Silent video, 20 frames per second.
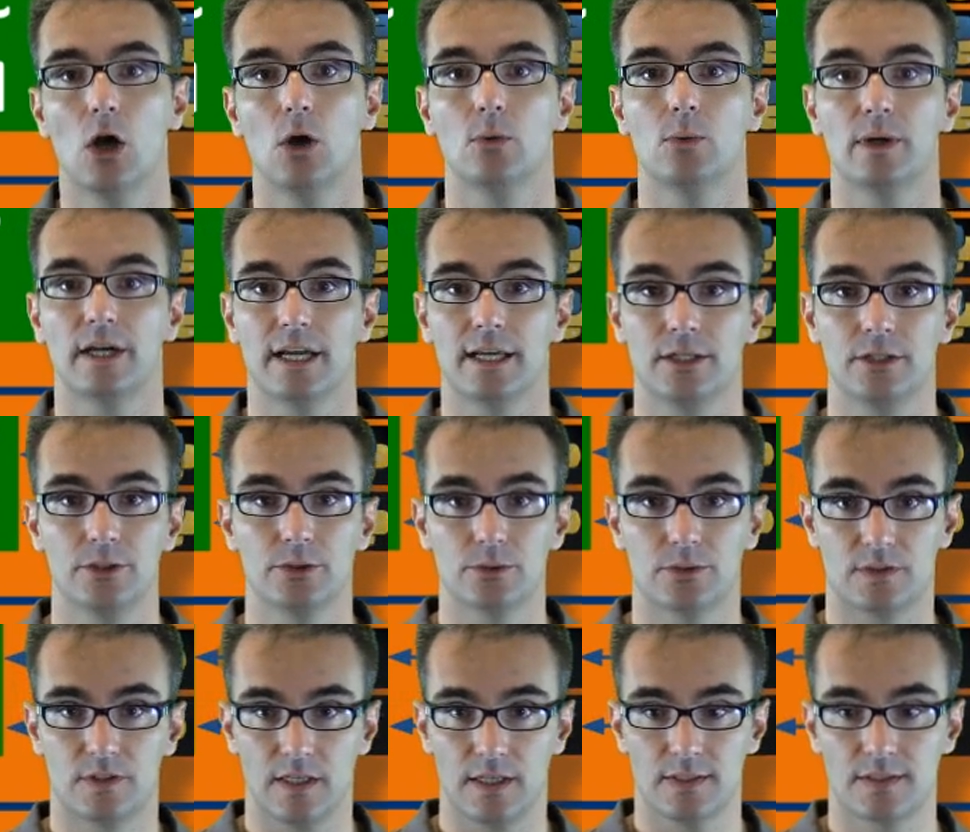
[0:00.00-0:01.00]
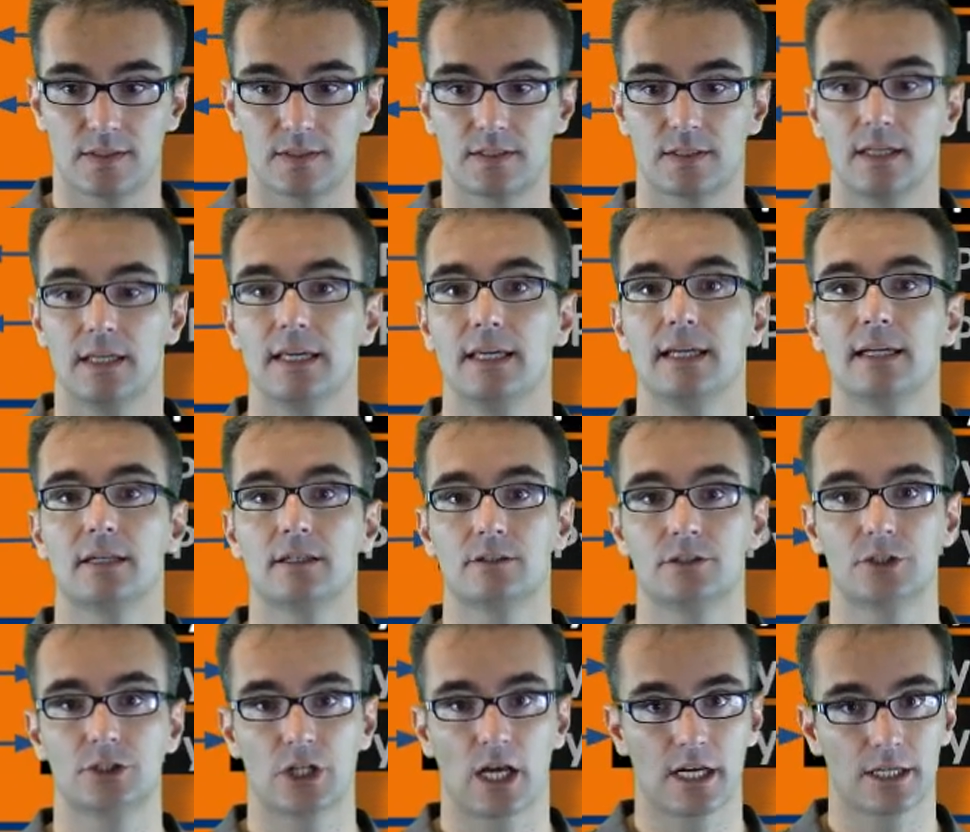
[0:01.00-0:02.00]
we can use this in
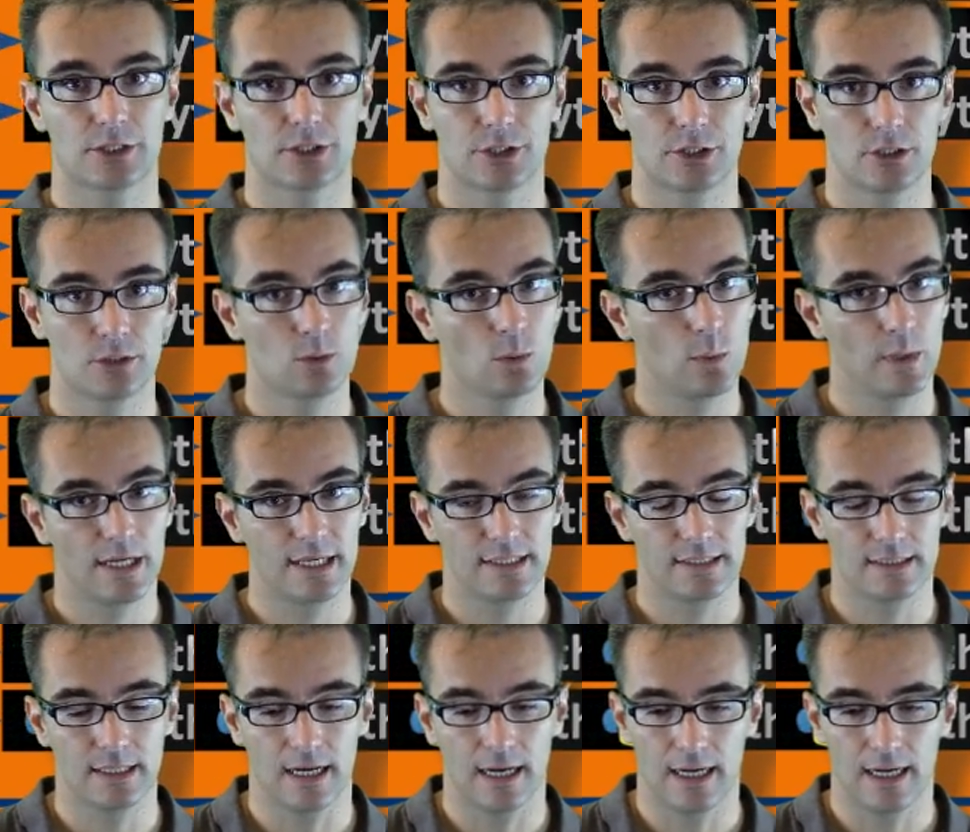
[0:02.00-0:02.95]
conjunction with